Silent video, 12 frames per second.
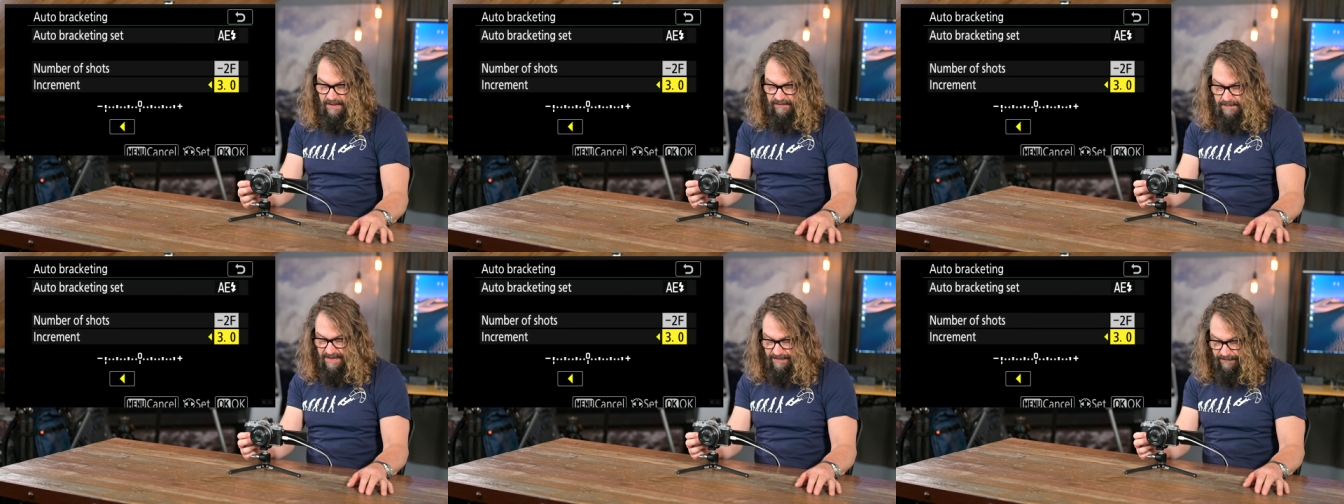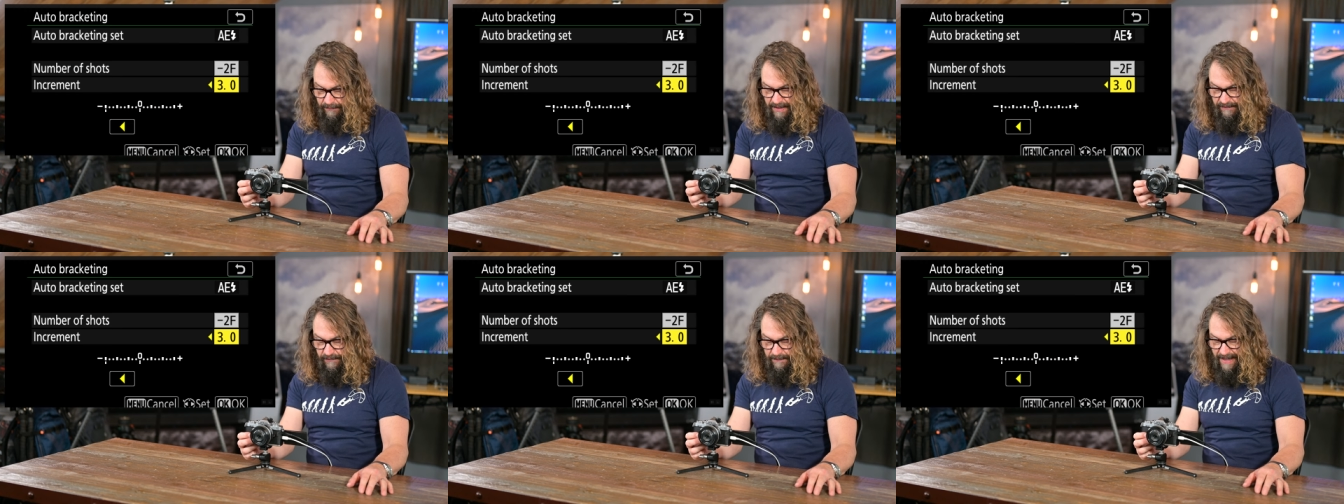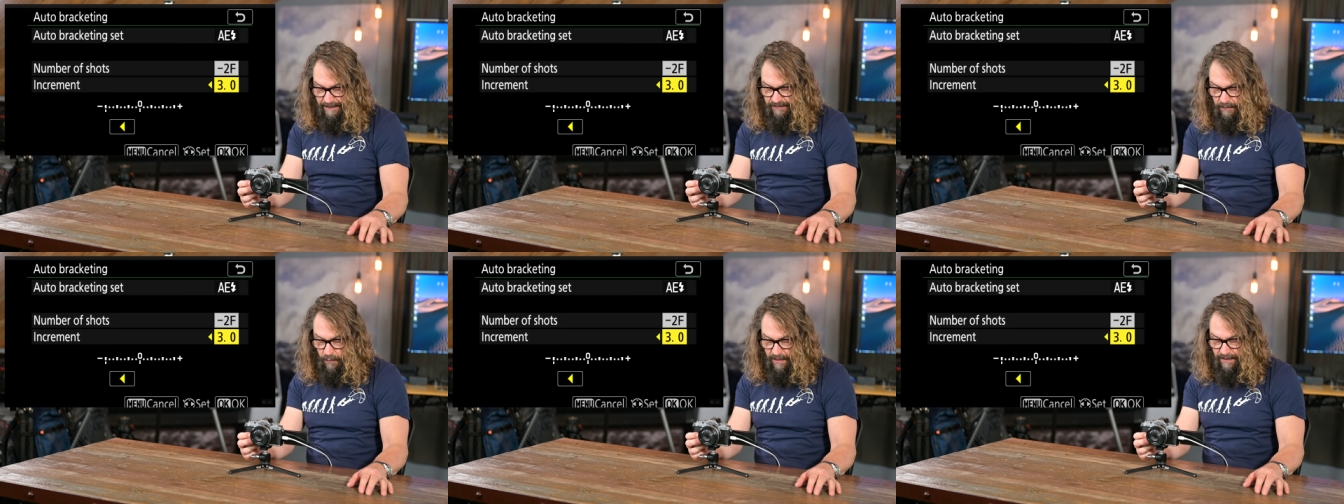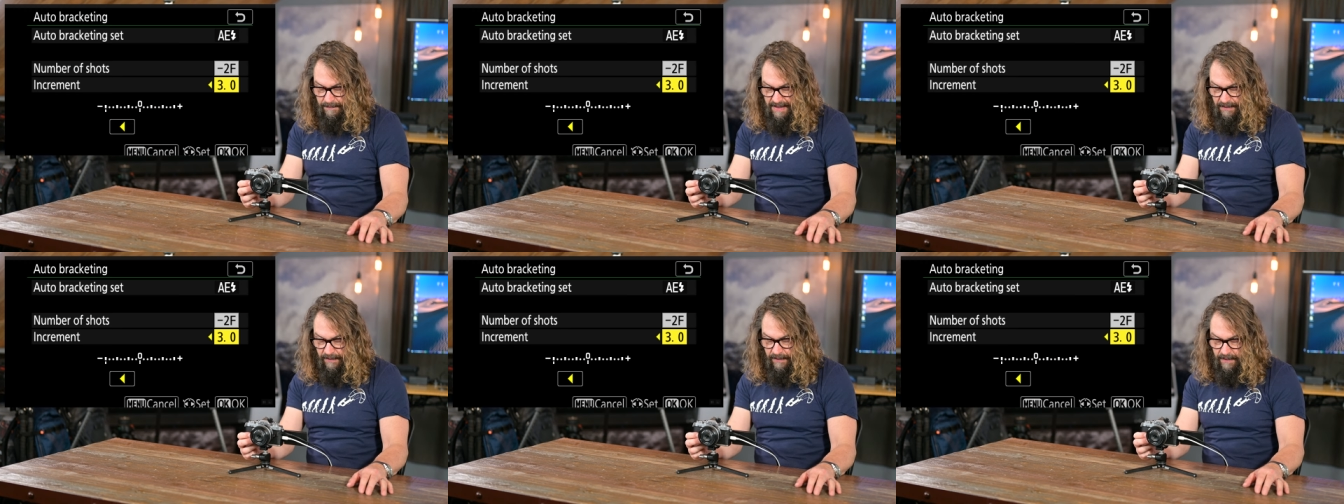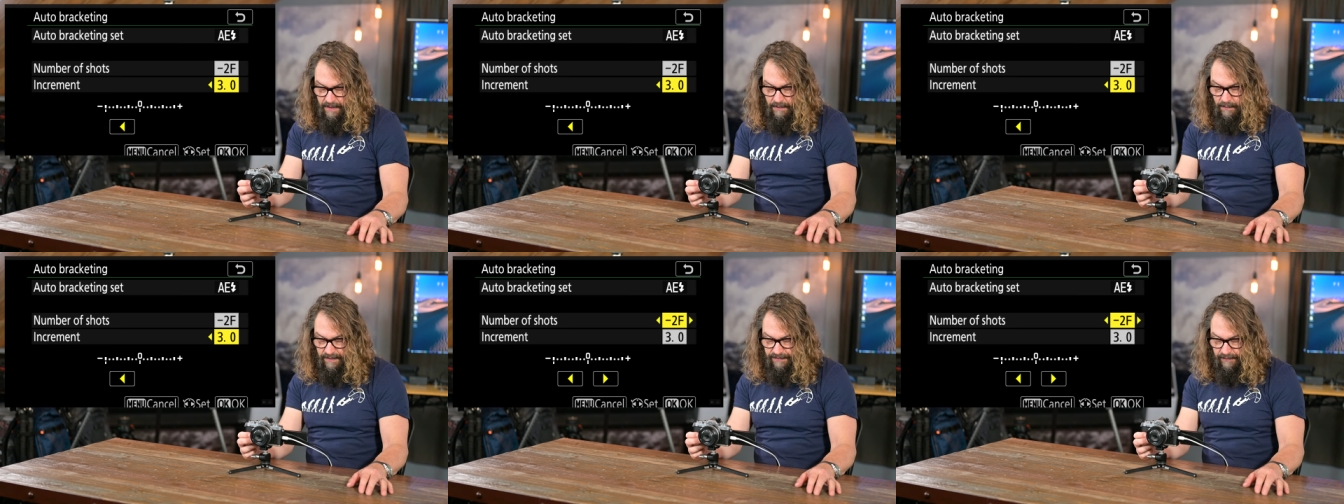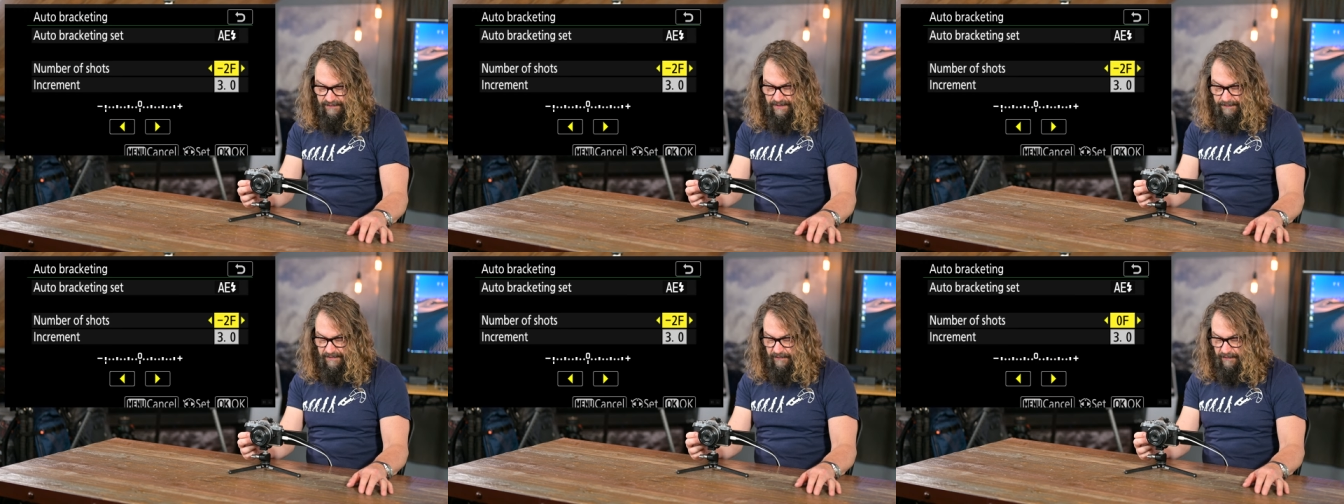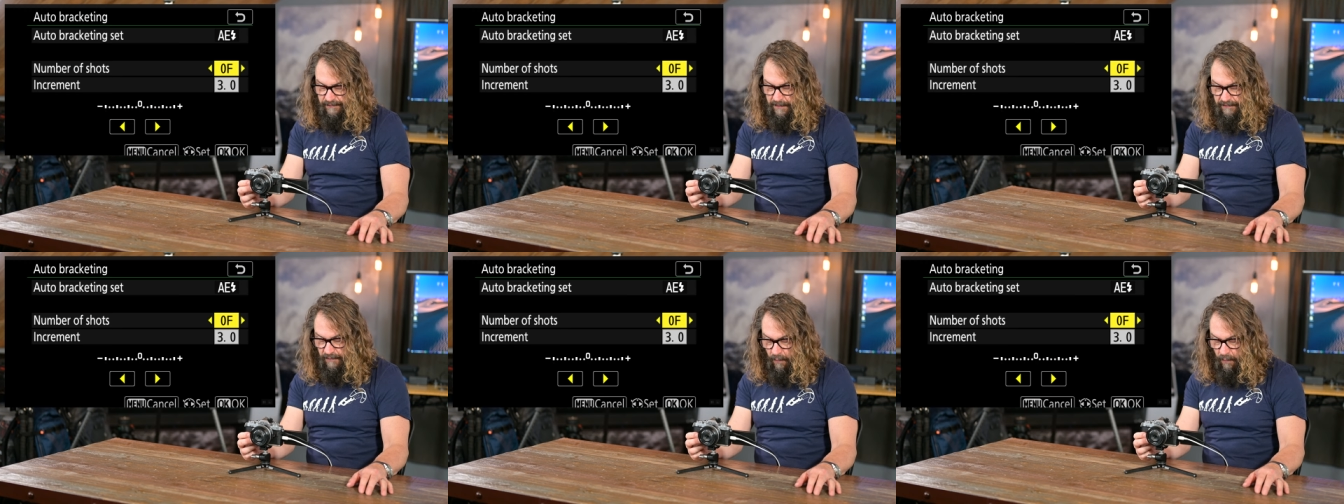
to be three. So I'm capturing one on the meter, one three stops underexposed.